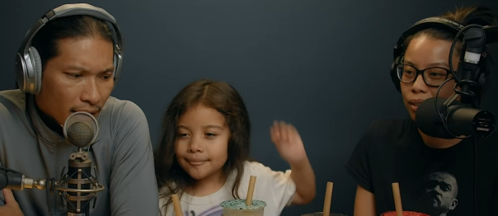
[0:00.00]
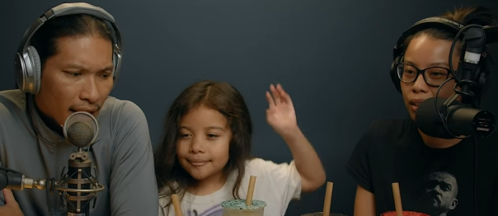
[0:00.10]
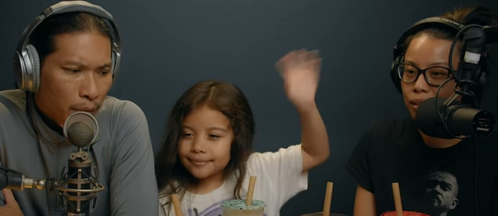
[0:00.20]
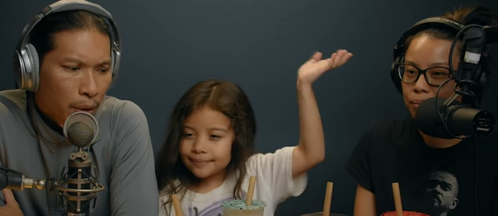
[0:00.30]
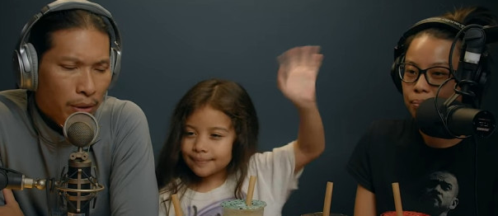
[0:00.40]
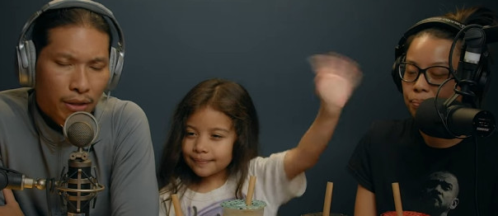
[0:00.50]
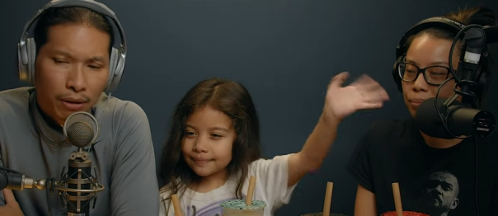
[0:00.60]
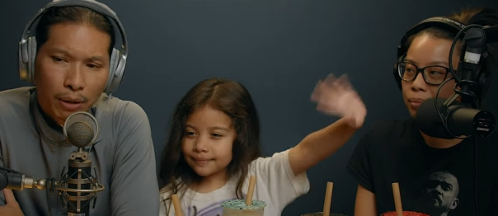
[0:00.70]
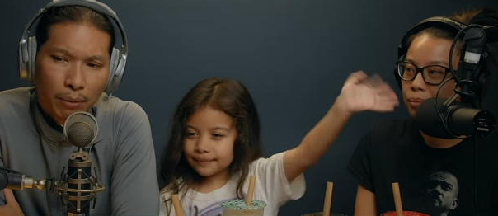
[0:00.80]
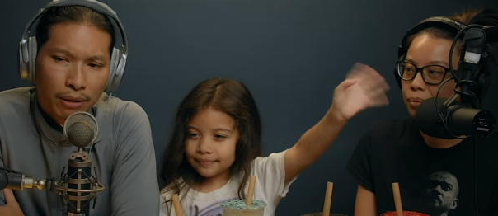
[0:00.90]
Speaker 1: good. And we
Speaker 2: went
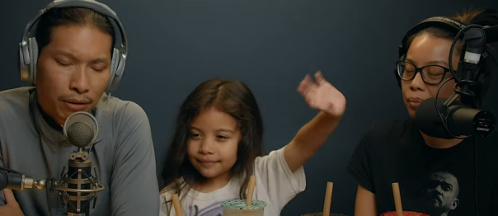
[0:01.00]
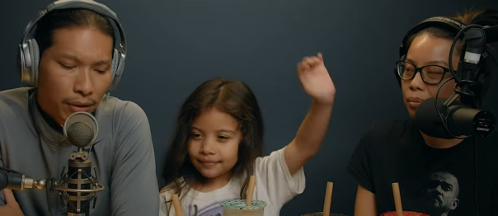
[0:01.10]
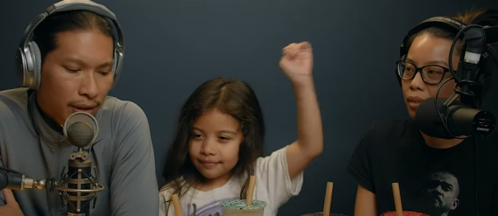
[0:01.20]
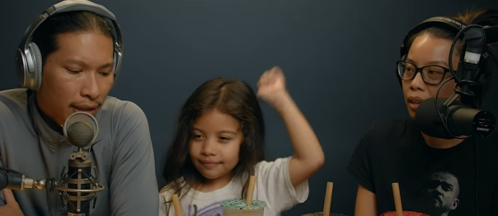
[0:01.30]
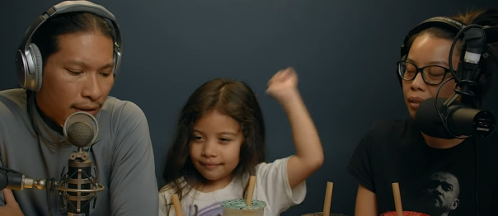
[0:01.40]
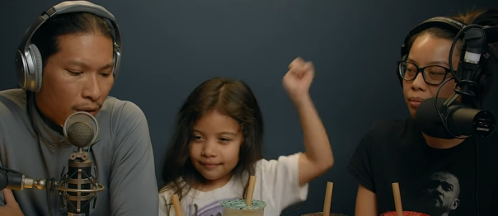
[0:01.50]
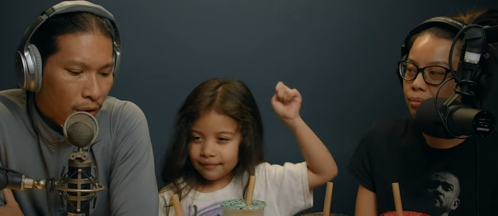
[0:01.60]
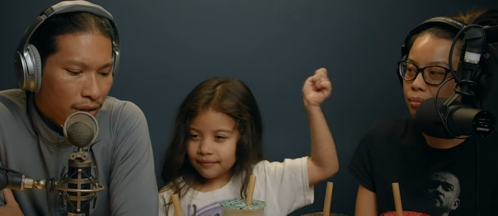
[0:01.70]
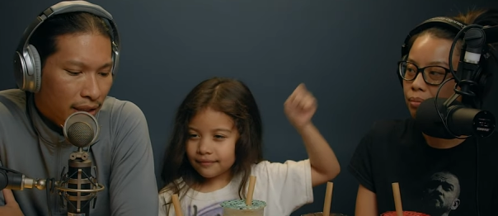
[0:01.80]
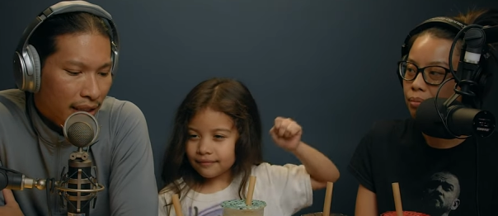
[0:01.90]
to, we went to go get the
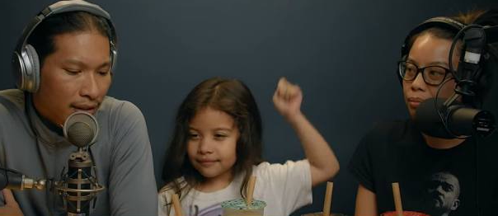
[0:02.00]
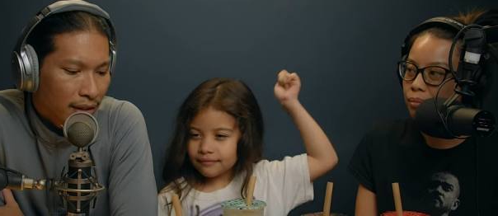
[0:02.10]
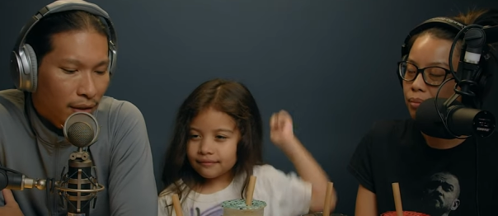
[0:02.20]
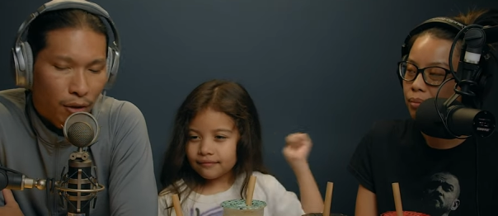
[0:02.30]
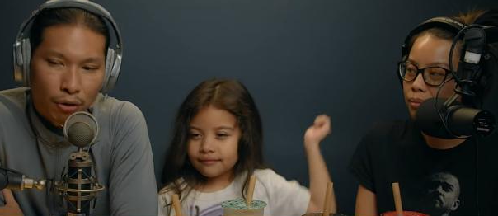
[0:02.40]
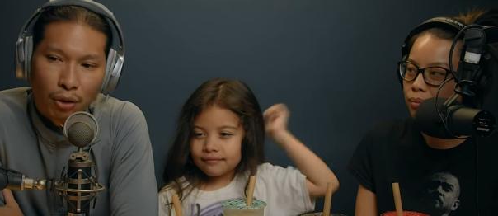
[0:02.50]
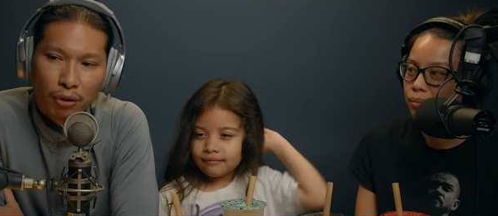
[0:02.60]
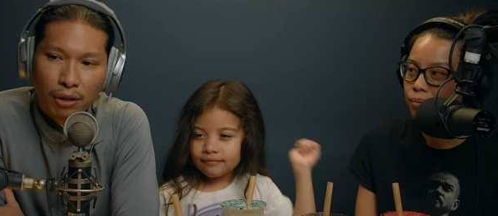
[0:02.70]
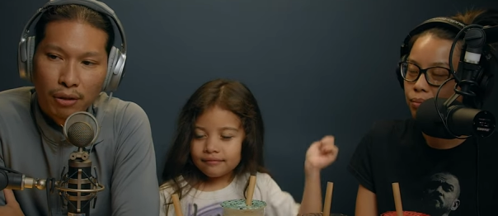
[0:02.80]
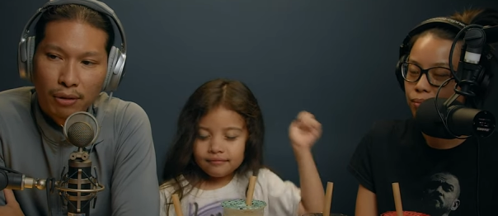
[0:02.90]
Gong Cha at the Little
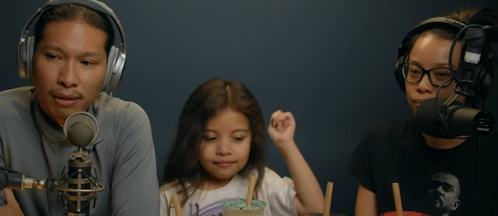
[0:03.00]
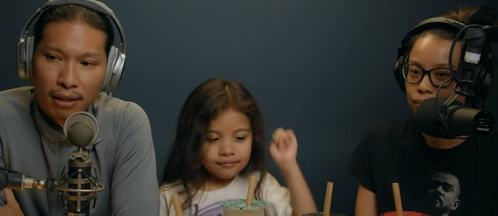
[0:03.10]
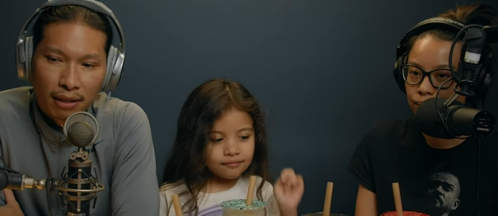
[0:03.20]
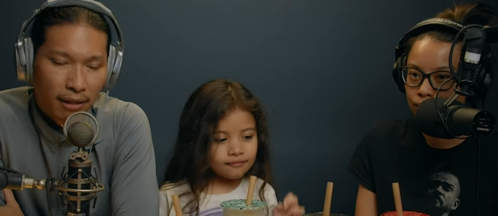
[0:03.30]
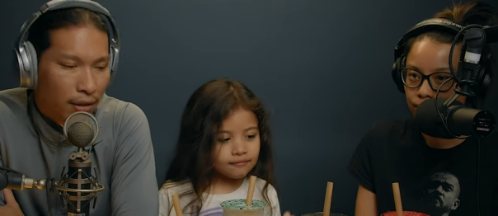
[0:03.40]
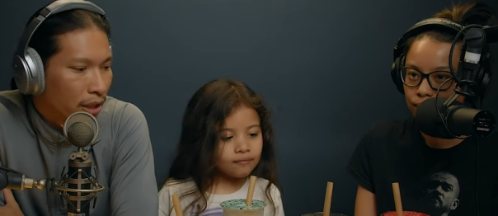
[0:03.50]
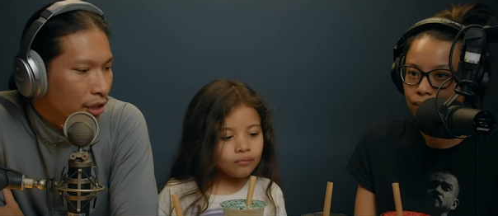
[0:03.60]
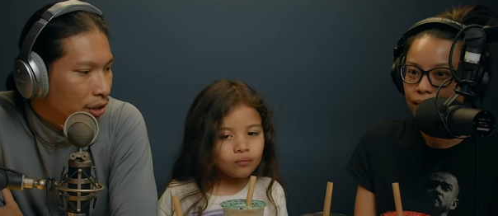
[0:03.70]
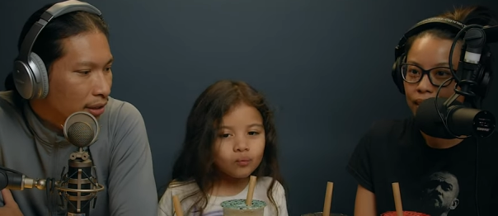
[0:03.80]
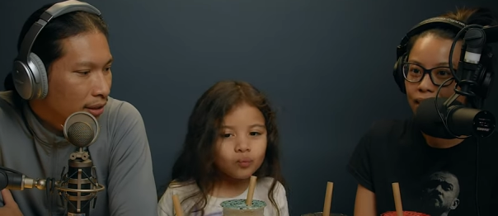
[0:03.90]
Tokyo uh,
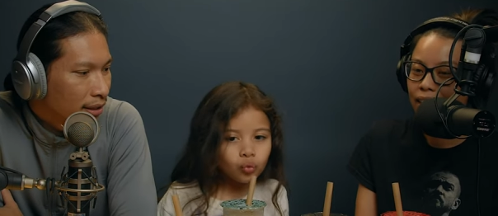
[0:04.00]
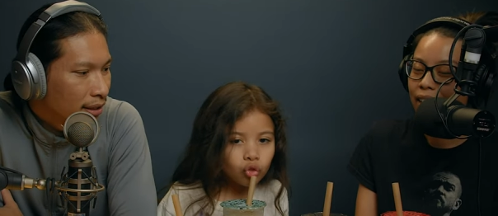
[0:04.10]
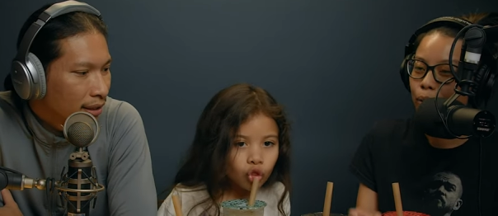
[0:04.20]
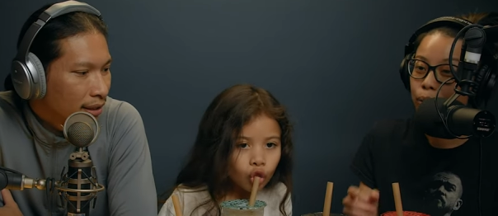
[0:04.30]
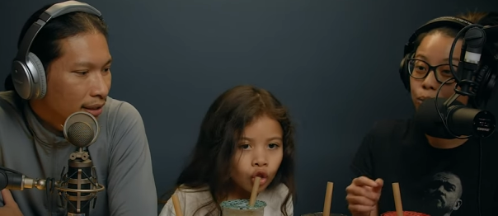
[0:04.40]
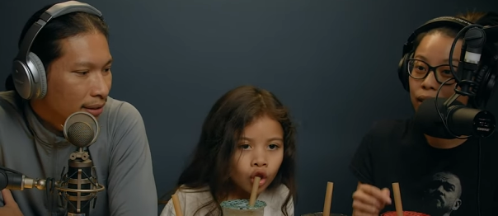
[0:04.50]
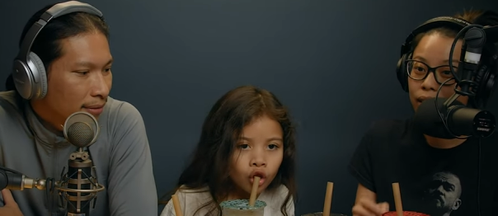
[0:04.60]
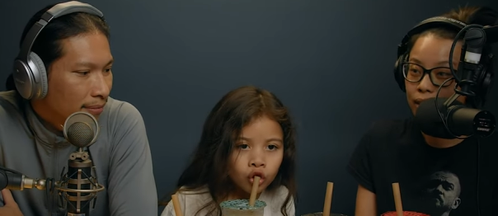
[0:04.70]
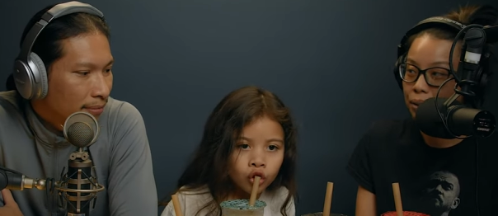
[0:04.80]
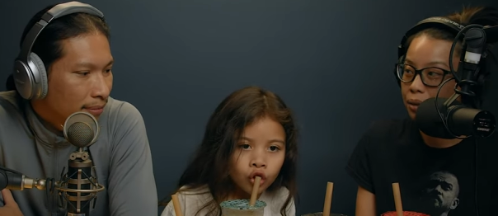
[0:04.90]
location.
Speaker 1: Yeah, that was
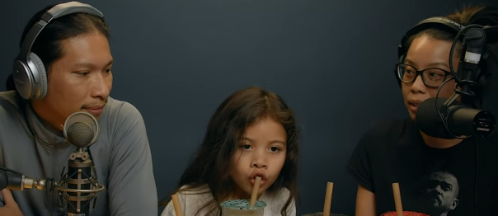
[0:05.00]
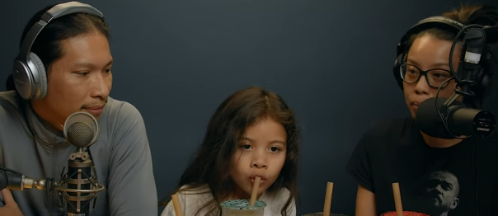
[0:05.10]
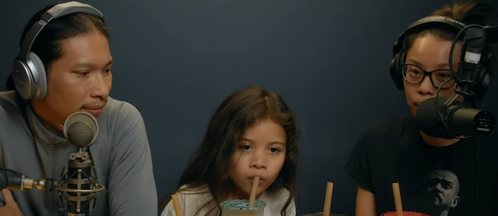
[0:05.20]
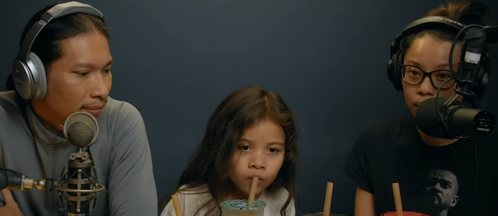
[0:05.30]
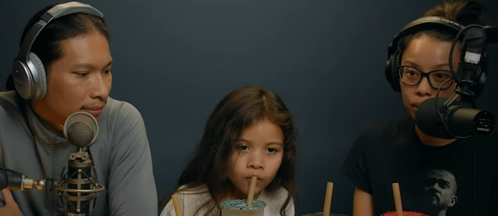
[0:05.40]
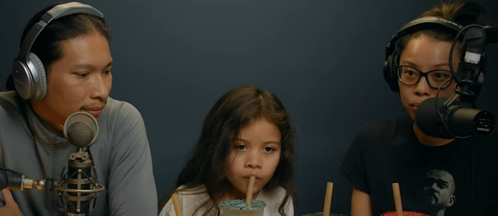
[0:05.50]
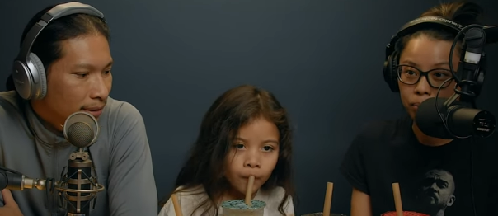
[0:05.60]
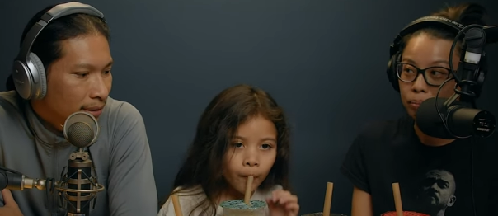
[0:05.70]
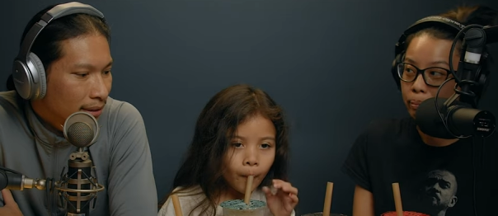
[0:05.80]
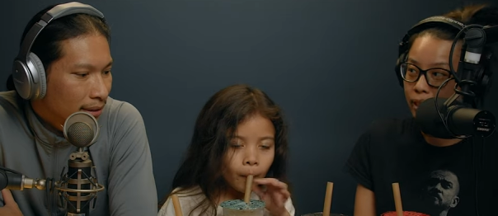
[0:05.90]
right next door to Milk
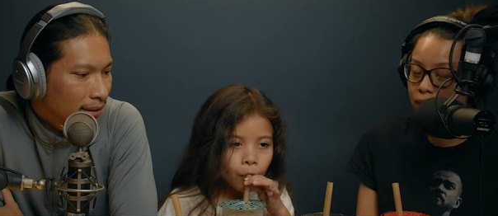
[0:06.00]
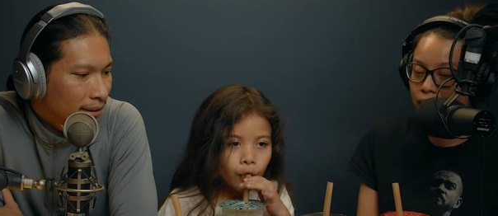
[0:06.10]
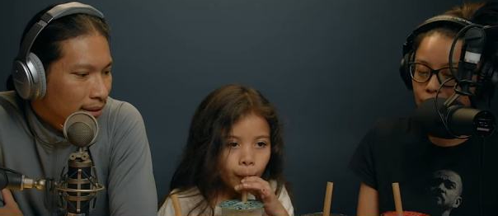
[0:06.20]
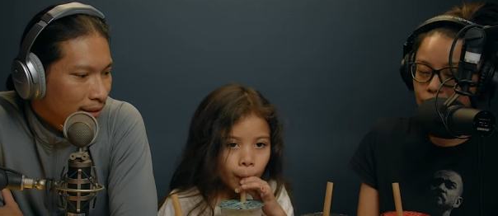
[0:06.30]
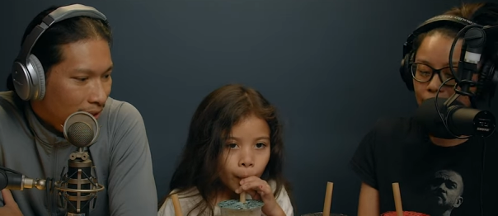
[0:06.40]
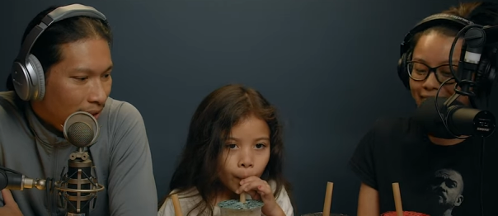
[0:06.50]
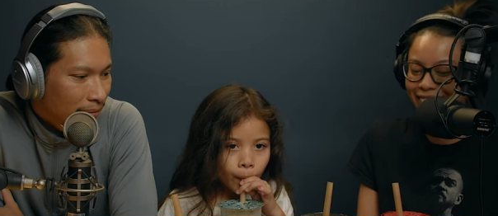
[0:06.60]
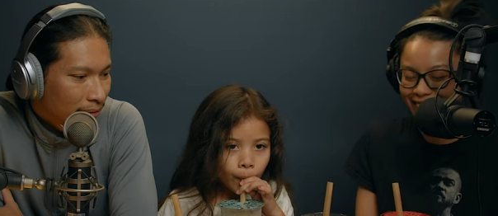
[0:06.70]
Plus Tea. Yeah.